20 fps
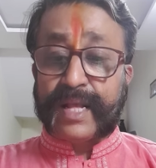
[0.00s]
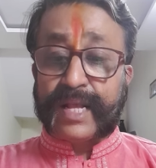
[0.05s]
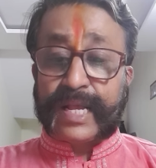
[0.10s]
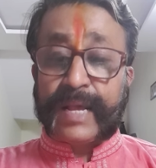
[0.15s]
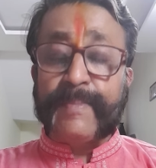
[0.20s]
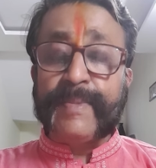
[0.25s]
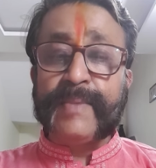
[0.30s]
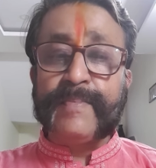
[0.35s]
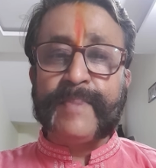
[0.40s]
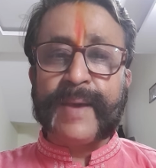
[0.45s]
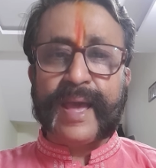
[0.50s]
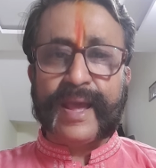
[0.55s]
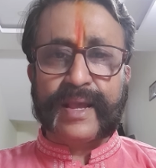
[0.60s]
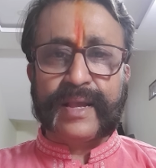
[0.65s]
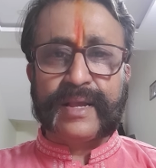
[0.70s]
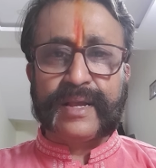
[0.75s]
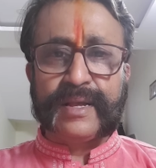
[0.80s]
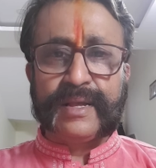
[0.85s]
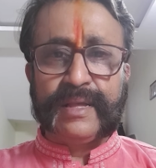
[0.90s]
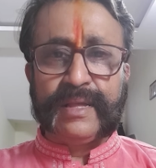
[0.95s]
Coming
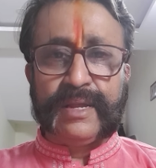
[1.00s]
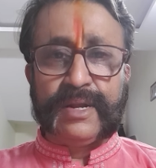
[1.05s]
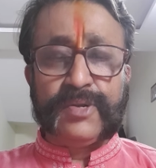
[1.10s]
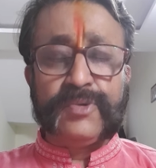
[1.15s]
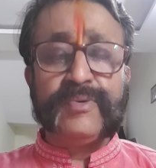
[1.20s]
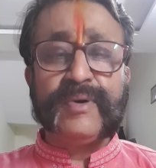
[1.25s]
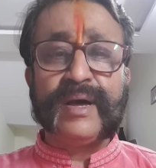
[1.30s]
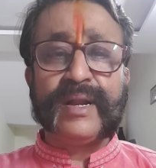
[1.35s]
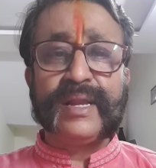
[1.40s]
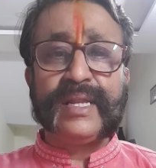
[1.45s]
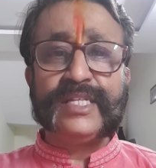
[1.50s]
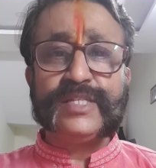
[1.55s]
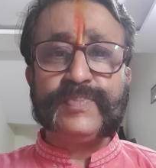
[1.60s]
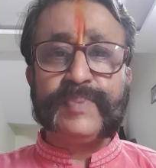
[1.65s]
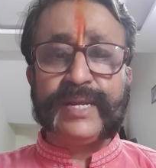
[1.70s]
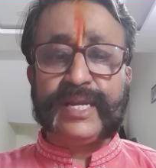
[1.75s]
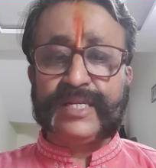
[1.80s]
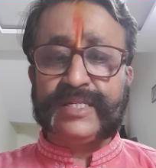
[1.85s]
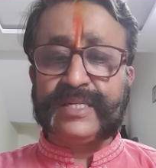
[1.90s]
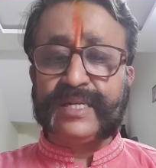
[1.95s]
back to our
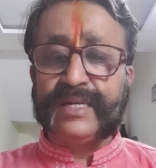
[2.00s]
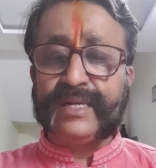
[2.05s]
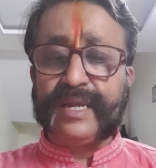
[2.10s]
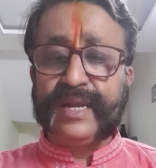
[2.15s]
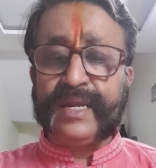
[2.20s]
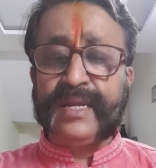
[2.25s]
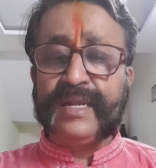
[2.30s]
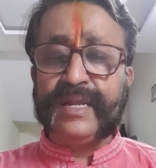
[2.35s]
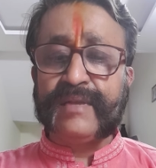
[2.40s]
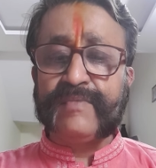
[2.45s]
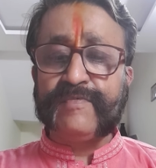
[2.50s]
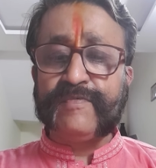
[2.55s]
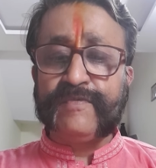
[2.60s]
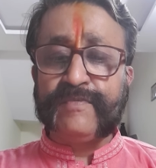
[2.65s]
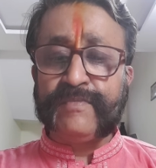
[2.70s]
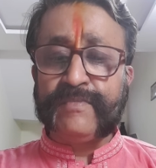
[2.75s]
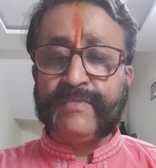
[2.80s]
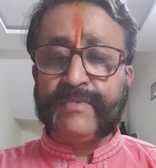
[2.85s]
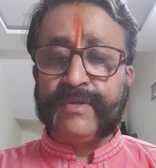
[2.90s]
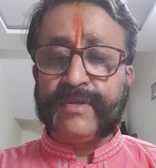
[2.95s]
inspirational Indian
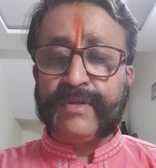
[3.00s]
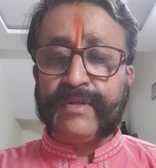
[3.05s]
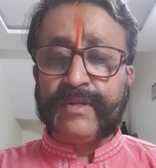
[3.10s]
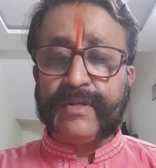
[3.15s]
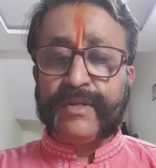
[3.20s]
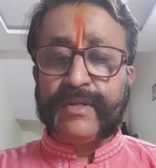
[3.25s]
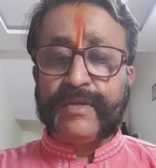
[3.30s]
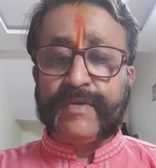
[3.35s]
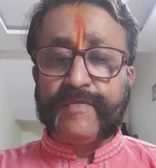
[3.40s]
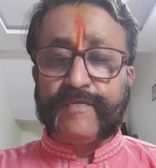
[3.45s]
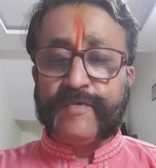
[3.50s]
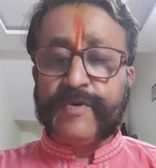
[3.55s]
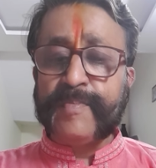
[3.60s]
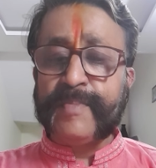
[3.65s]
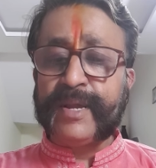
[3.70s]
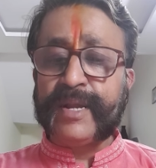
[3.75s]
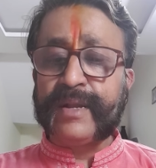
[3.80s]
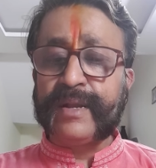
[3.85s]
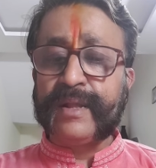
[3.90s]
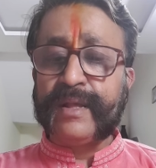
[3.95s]

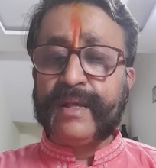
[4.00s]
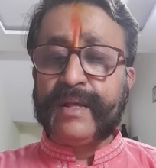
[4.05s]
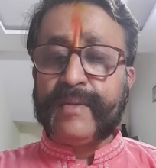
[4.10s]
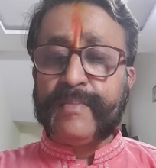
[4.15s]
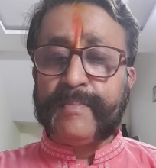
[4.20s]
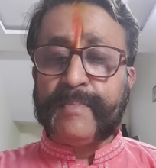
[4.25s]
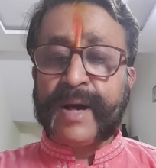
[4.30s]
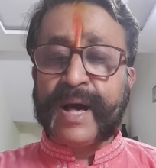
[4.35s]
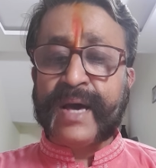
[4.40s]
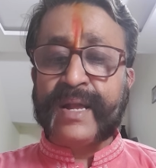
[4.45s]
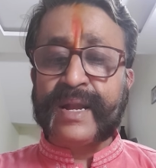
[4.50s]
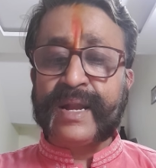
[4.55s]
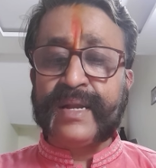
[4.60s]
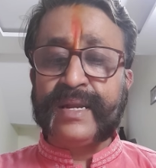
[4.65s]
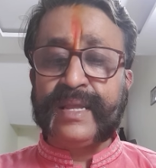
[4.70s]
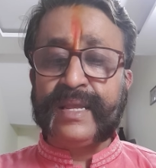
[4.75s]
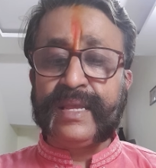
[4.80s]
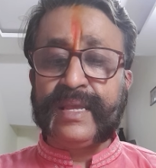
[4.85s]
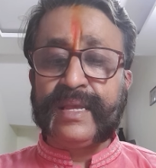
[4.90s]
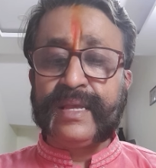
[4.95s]
woman,
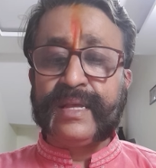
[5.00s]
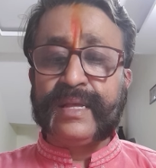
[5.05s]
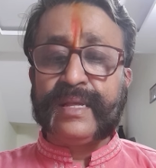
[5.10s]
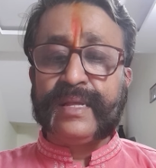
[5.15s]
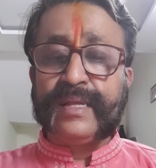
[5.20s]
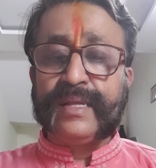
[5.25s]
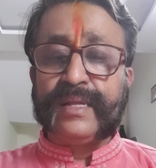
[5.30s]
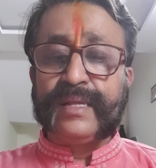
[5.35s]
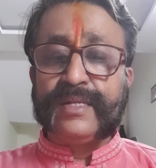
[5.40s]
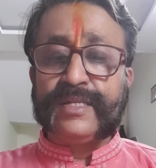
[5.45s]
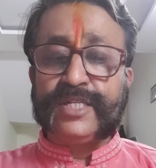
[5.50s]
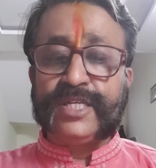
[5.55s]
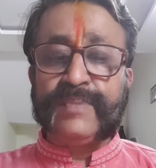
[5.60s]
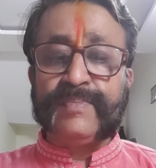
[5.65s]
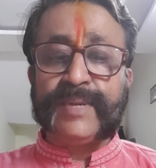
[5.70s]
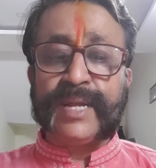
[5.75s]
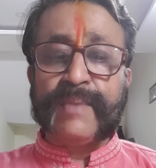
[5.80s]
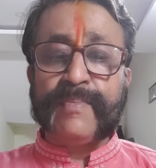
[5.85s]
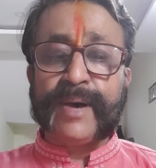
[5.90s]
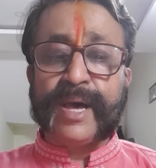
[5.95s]
Maharani
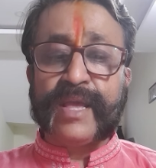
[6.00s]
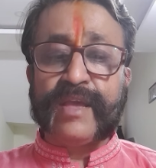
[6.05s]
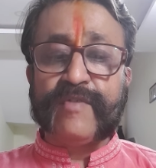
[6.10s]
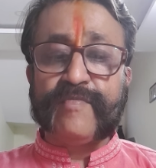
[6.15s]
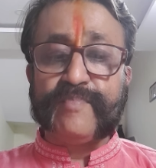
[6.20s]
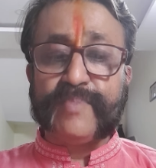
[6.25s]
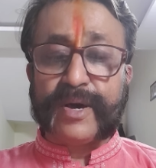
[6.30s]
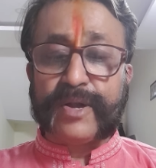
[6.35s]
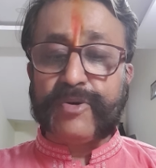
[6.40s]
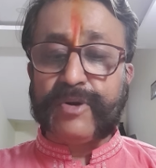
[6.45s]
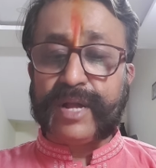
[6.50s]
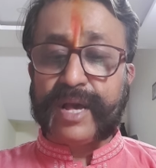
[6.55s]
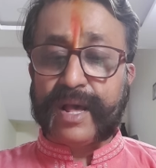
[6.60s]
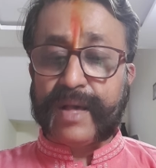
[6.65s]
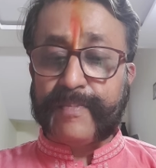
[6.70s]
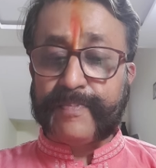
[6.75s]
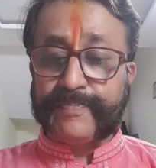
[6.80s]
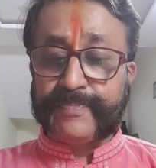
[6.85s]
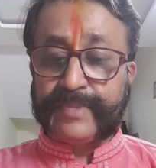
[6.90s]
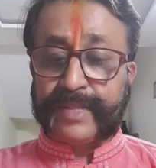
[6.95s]
Chimnabai of
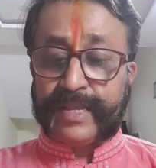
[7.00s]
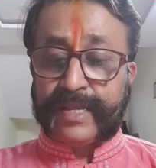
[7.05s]
Baroda.